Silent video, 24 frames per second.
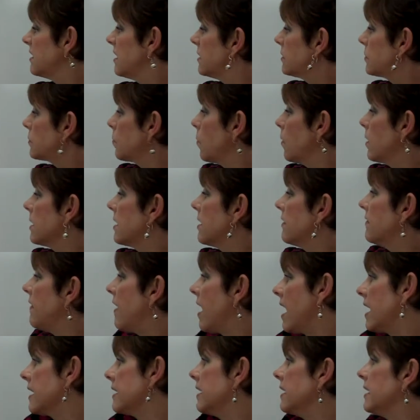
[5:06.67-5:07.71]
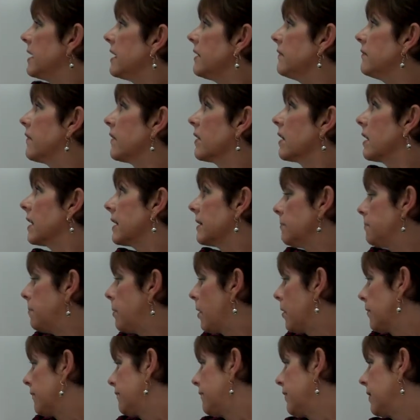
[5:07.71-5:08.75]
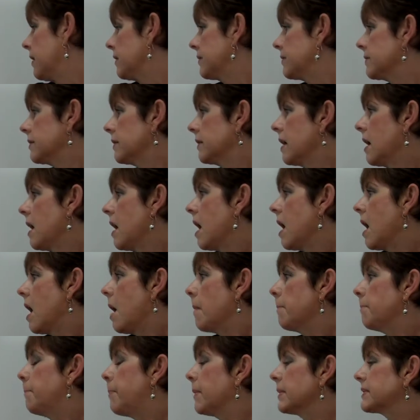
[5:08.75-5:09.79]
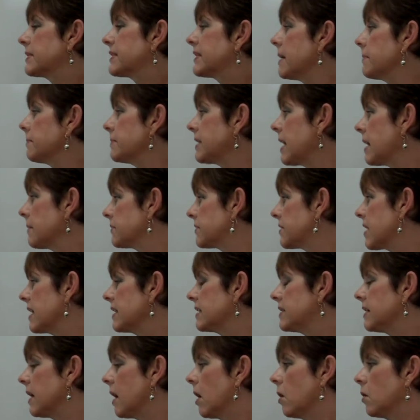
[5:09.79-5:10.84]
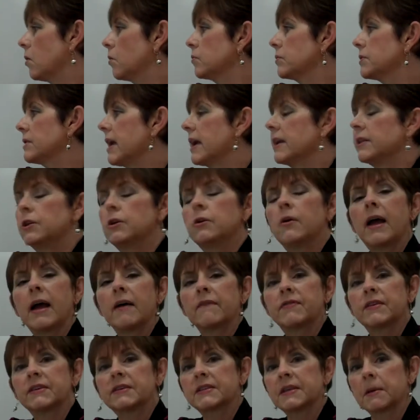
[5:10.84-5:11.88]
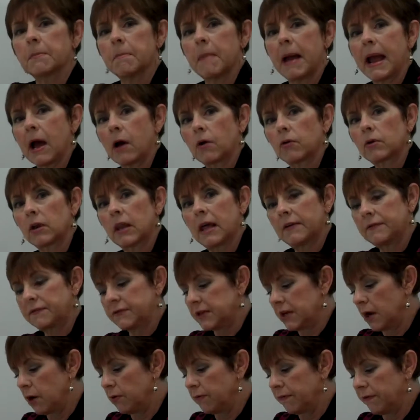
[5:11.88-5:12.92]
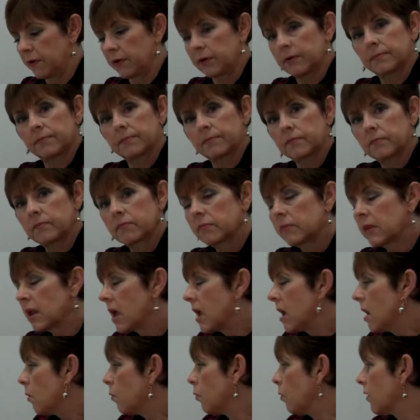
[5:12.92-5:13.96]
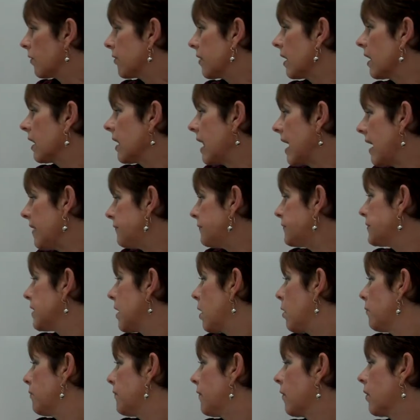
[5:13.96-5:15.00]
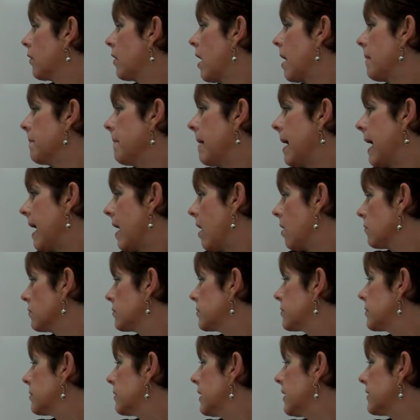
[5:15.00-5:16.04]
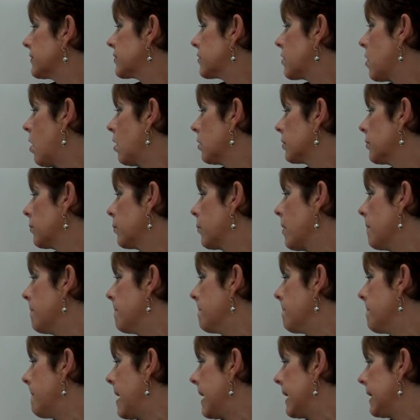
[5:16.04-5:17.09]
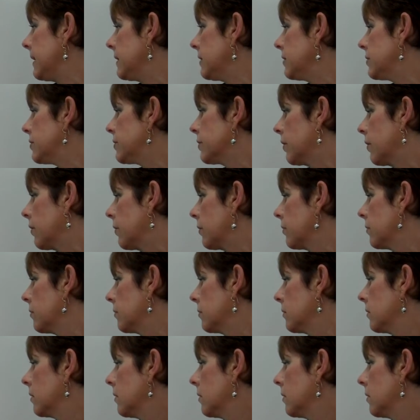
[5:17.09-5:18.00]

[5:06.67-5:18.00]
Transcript: This one divided evenly, perfect. But sometimes they don't, and you have this amount left over. Well, the leftover amount is called a remainder.